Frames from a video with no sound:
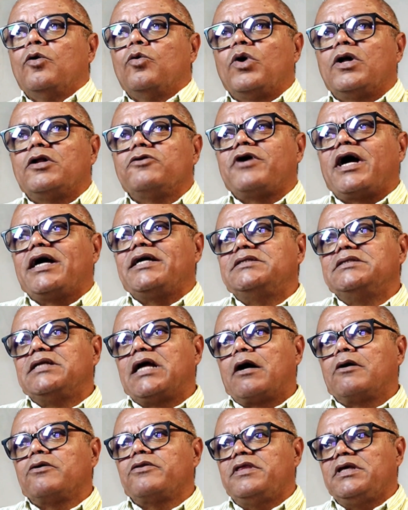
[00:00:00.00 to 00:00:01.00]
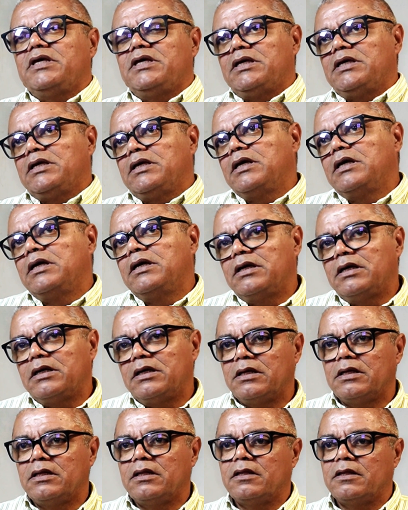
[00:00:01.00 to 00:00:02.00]
Well, right now, the
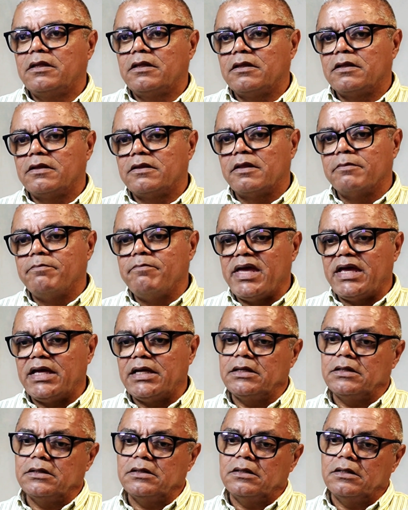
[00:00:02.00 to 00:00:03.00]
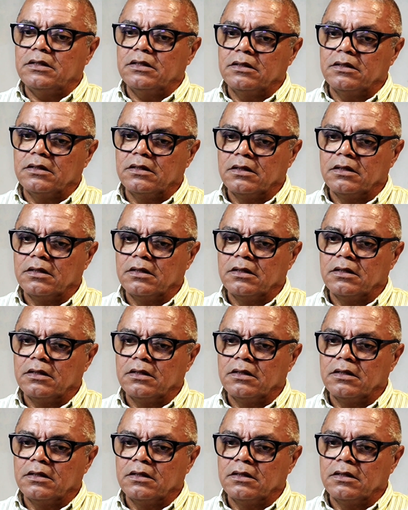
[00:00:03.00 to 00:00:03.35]
main